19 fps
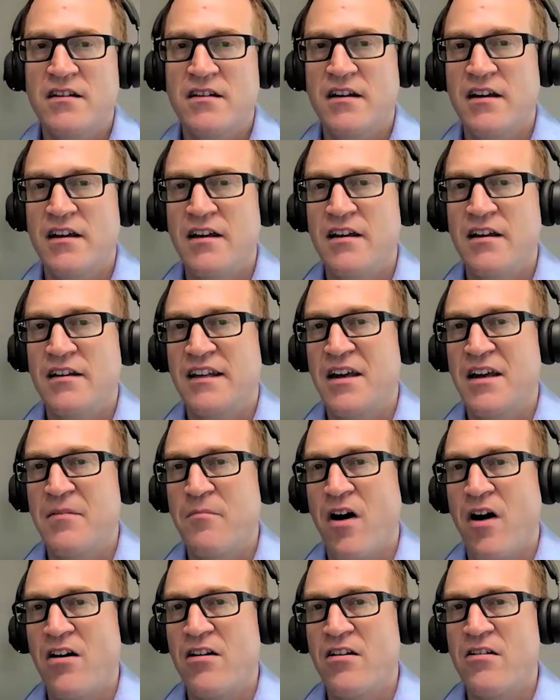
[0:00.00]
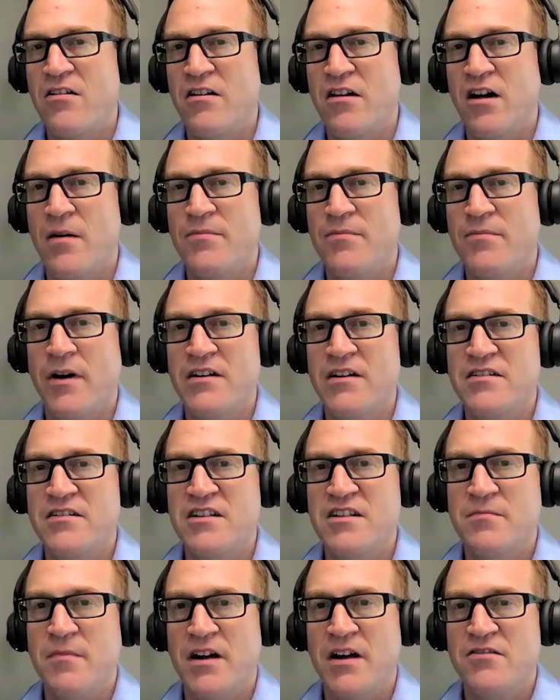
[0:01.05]
it can monitor and optimize
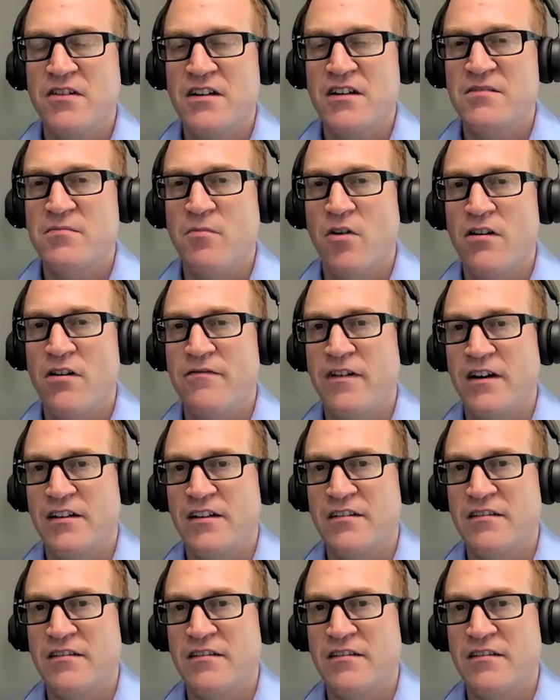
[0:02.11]
these metrics more